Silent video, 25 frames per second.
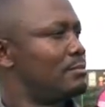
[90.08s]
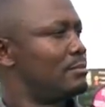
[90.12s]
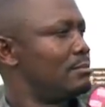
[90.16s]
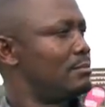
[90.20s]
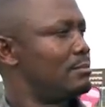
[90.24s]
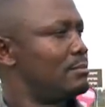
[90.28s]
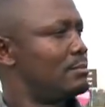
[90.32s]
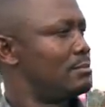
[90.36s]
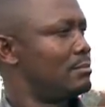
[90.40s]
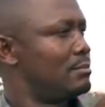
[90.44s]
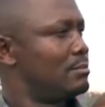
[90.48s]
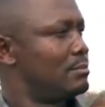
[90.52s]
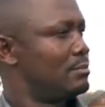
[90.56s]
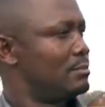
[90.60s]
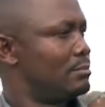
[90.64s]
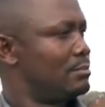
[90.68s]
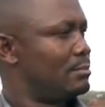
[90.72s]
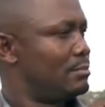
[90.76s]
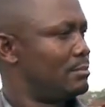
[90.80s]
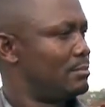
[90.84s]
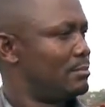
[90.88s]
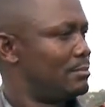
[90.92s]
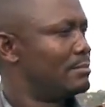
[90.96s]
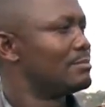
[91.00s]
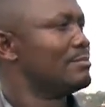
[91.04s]

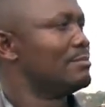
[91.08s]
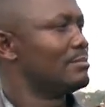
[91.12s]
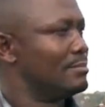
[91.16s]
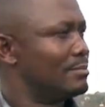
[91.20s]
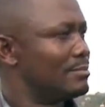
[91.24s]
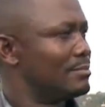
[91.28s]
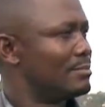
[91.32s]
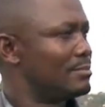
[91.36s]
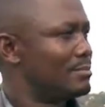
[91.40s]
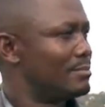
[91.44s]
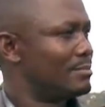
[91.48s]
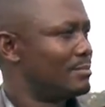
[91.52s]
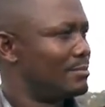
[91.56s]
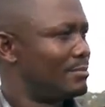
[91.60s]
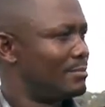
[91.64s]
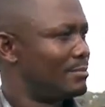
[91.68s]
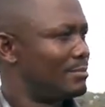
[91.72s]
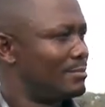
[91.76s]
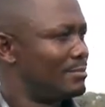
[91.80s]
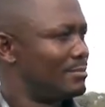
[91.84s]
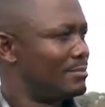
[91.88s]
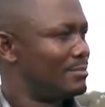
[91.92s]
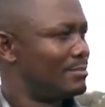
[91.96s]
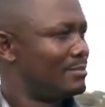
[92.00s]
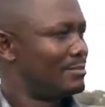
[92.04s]

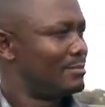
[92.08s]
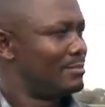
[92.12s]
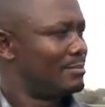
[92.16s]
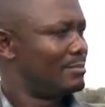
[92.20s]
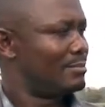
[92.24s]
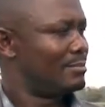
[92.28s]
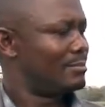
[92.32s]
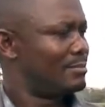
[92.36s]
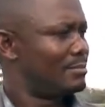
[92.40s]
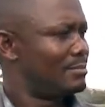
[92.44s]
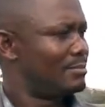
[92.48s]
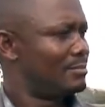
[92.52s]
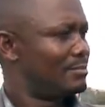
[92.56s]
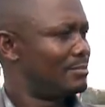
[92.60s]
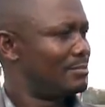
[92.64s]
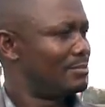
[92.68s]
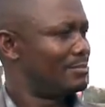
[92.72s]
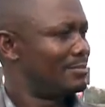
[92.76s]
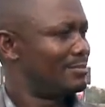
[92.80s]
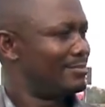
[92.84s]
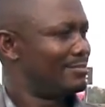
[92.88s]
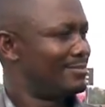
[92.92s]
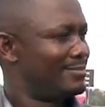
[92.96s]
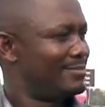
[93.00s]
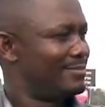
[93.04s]

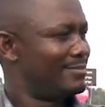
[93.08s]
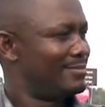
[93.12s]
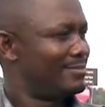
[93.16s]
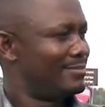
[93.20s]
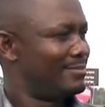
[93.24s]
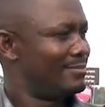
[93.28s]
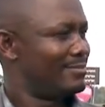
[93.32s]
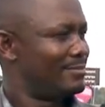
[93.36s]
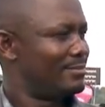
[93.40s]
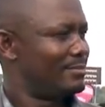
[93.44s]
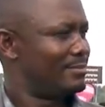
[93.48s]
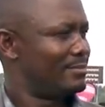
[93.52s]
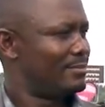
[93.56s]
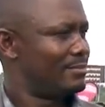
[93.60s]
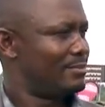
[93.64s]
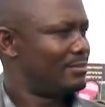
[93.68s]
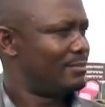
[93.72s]
No words are spoken by the person on screen.